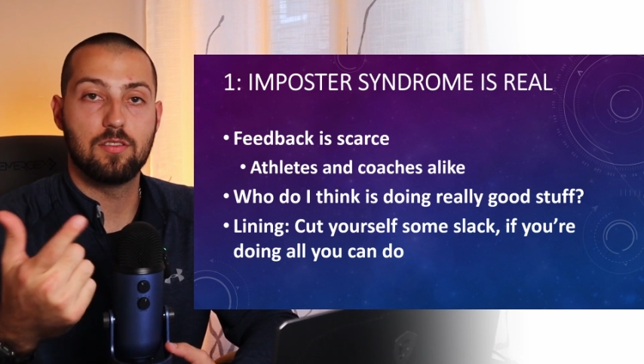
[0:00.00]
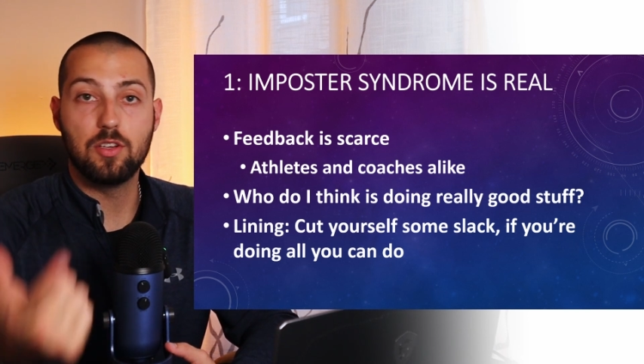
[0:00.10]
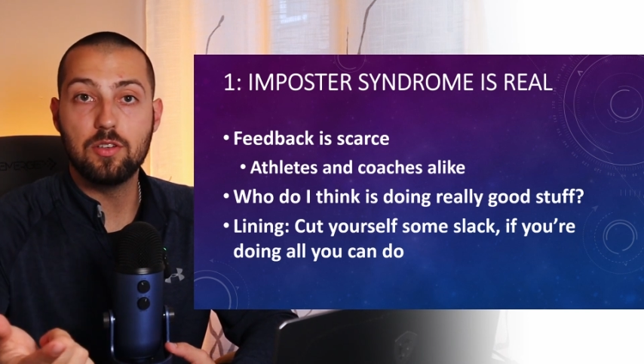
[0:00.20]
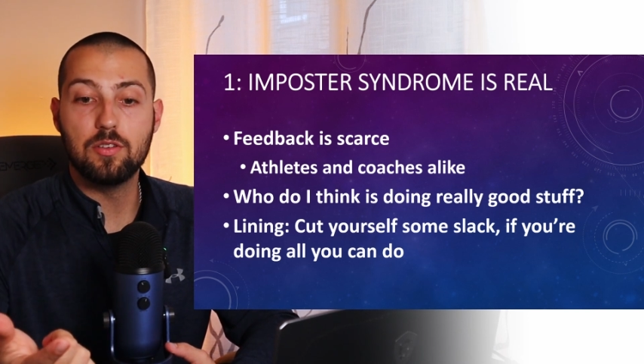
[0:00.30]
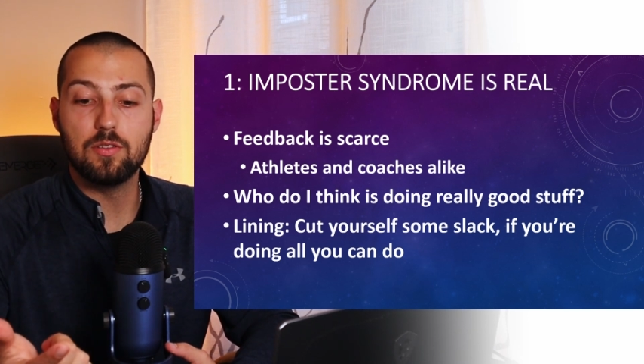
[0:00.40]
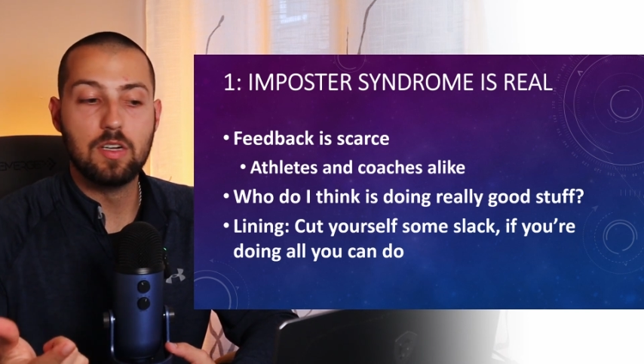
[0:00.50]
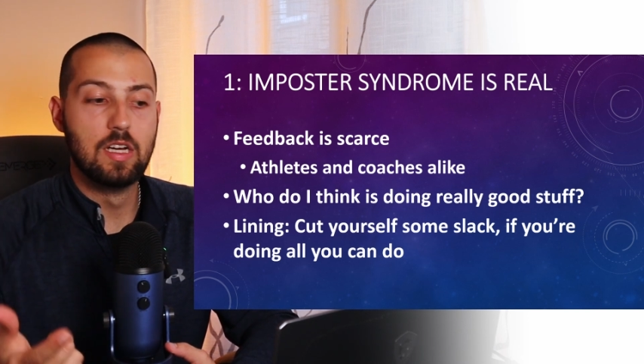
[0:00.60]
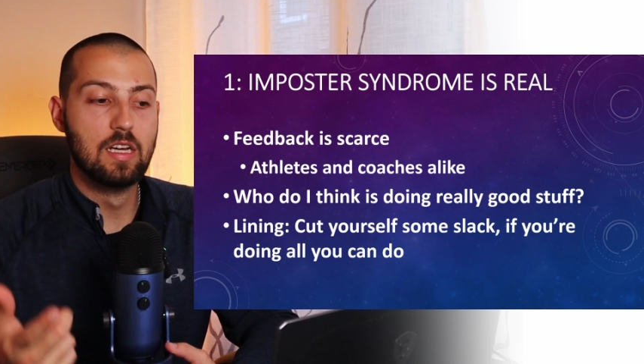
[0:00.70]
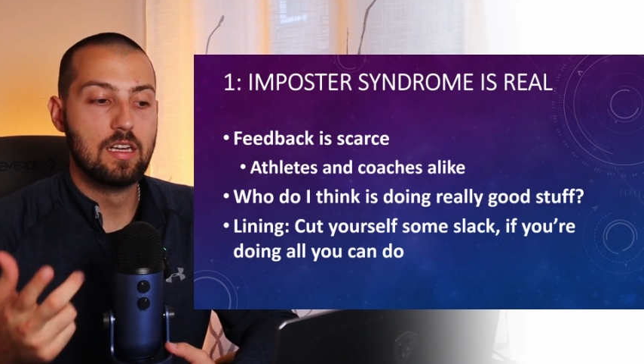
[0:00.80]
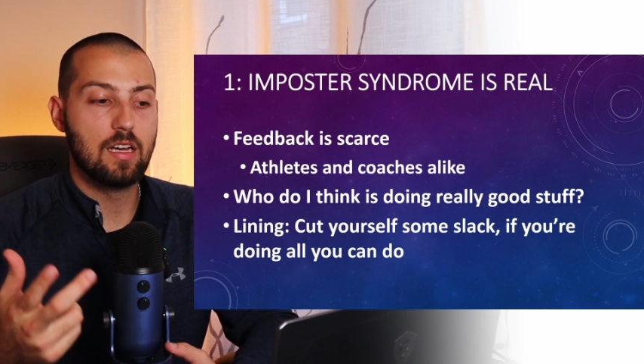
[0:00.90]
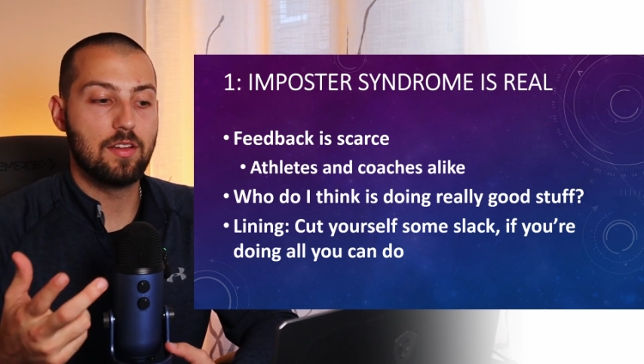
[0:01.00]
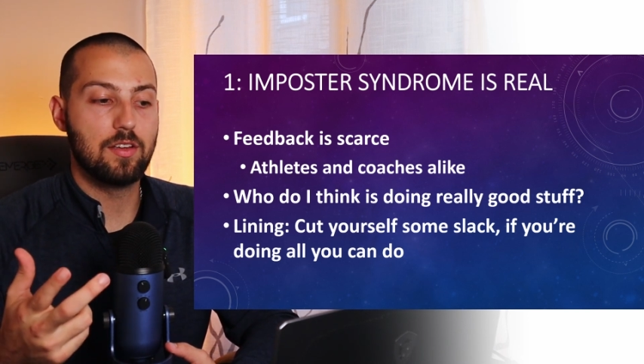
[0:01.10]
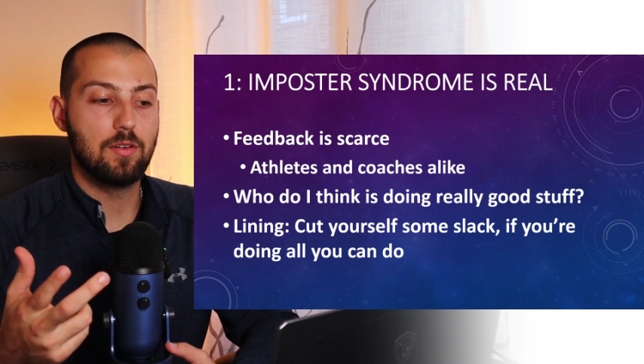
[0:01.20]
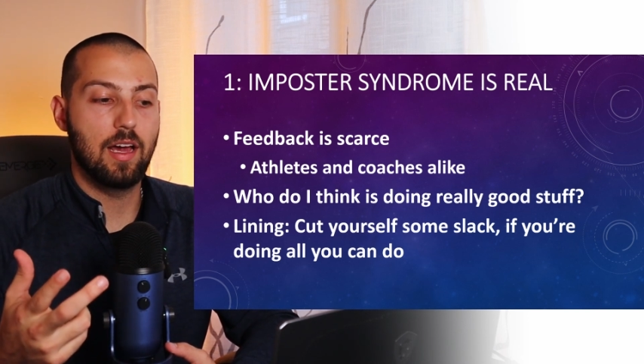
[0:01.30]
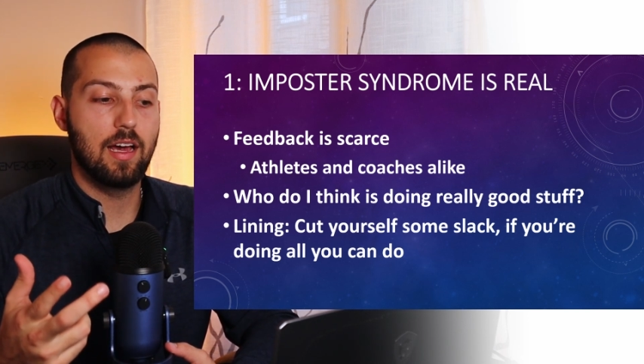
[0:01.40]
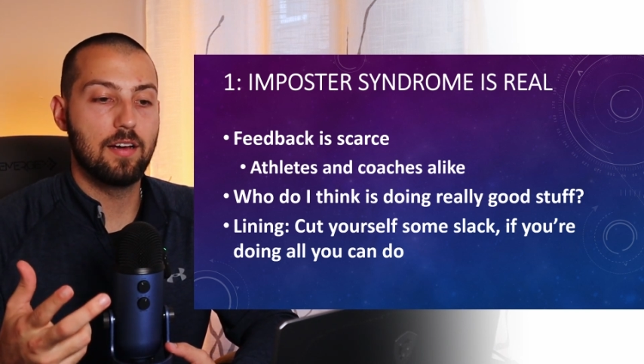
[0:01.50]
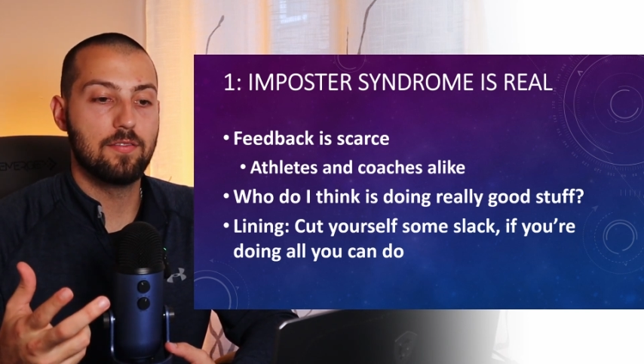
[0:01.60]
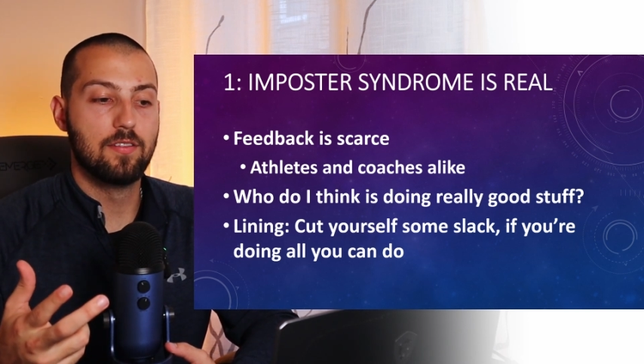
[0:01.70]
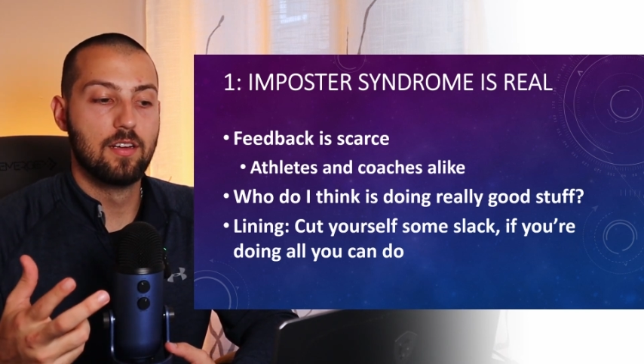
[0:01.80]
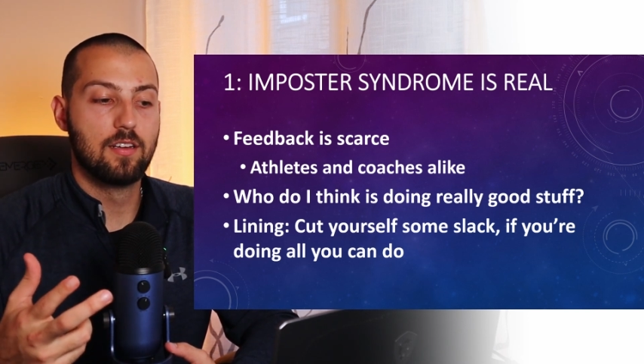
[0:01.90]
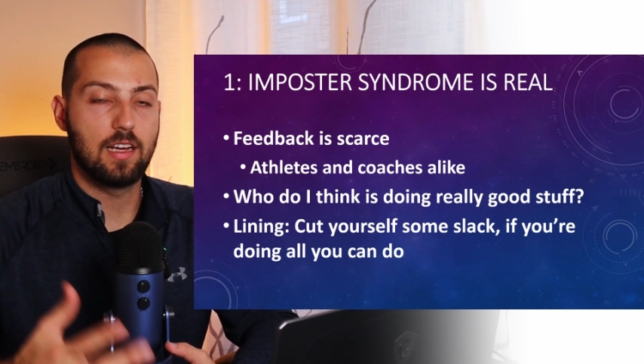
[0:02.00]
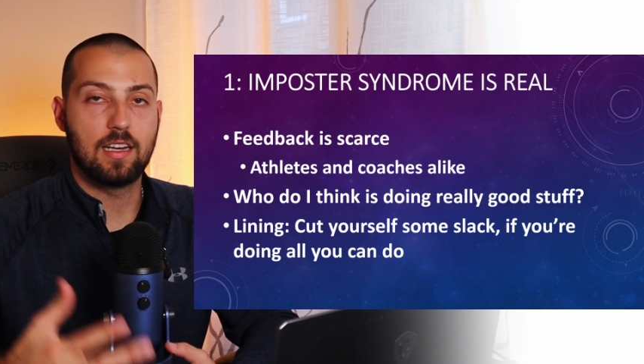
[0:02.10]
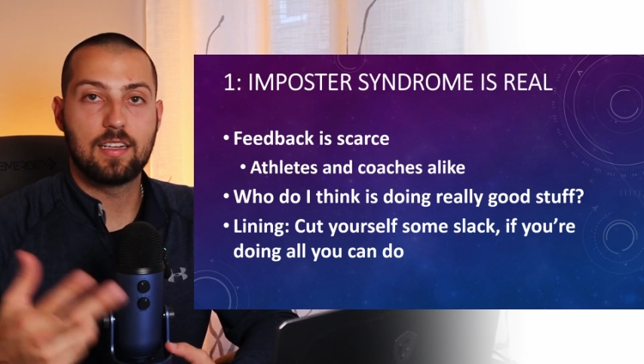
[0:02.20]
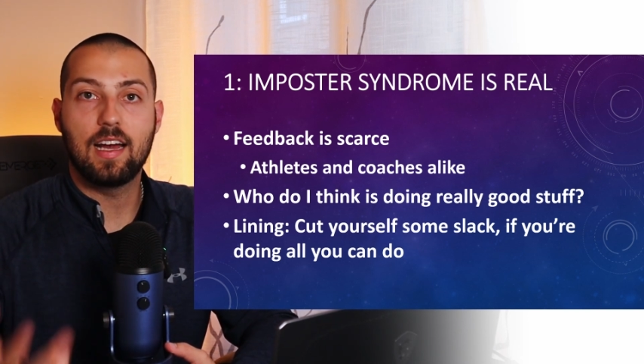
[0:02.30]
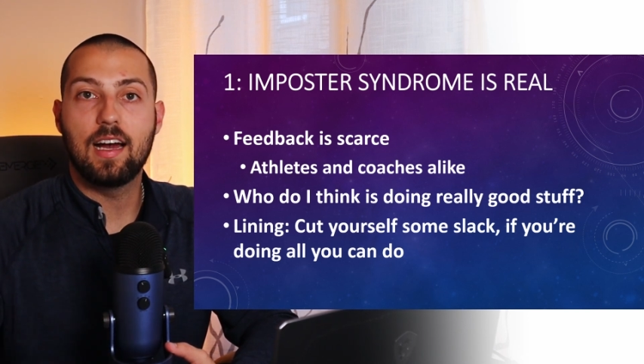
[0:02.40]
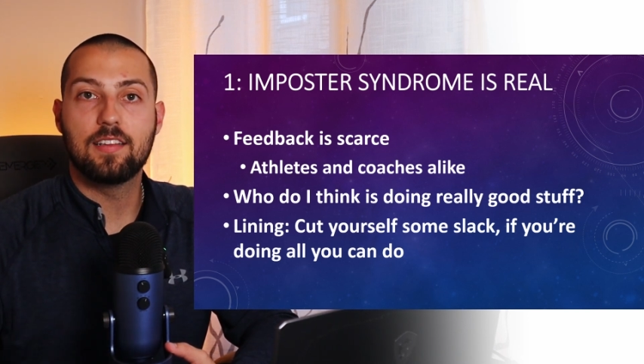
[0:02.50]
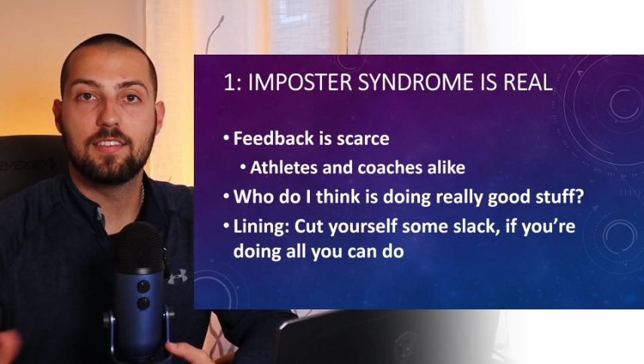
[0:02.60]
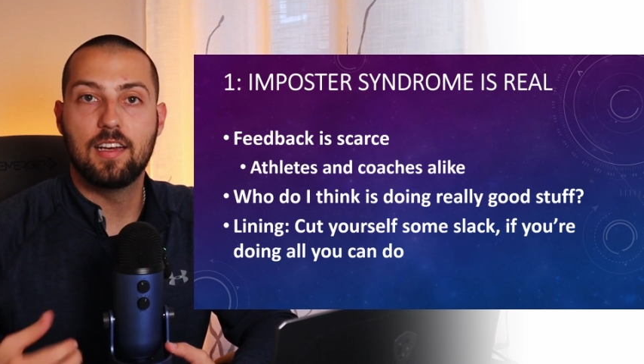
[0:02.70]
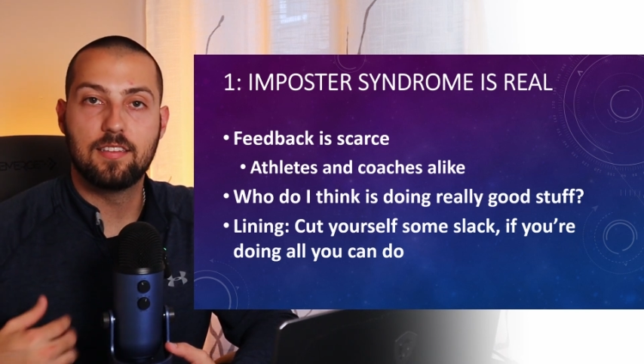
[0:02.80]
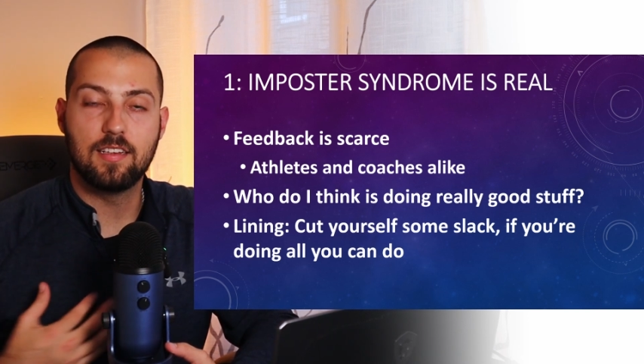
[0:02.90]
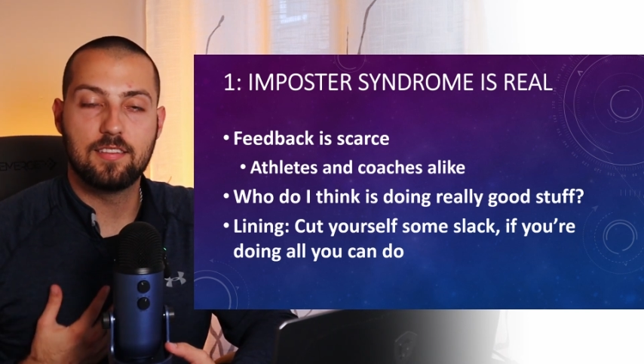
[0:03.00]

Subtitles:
you, and then you have kind of content,